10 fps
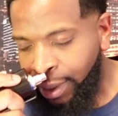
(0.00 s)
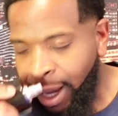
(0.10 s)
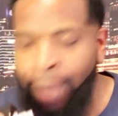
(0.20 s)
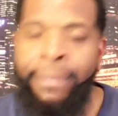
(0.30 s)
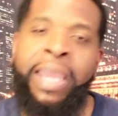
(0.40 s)

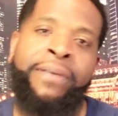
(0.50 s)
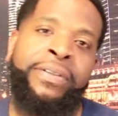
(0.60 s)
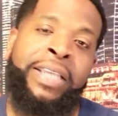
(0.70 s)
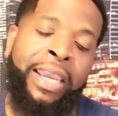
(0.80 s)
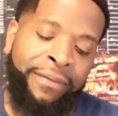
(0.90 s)
I may have
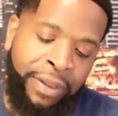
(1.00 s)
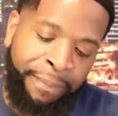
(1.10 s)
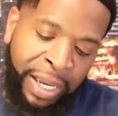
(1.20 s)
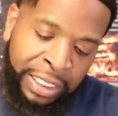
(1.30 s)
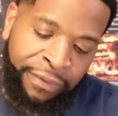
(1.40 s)
saved the
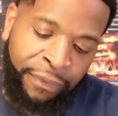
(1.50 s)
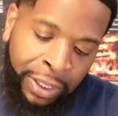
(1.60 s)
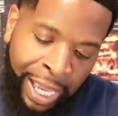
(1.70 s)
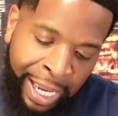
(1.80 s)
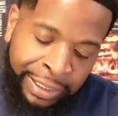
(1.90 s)
best for
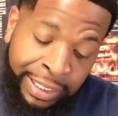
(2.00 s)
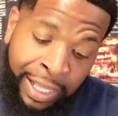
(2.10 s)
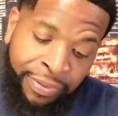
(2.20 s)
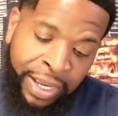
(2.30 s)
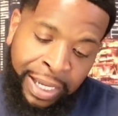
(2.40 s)
last, and I
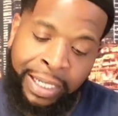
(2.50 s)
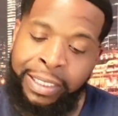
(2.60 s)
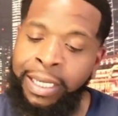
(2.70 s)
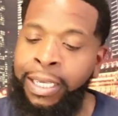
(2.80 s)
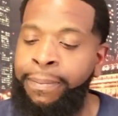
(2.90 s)
think I
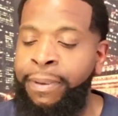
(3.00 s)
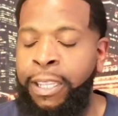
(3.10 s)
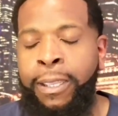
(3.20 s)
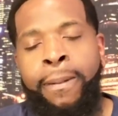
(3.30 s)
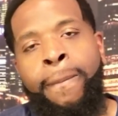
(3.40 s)
did,
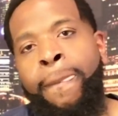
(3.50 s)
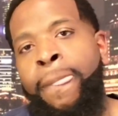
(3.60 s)
man.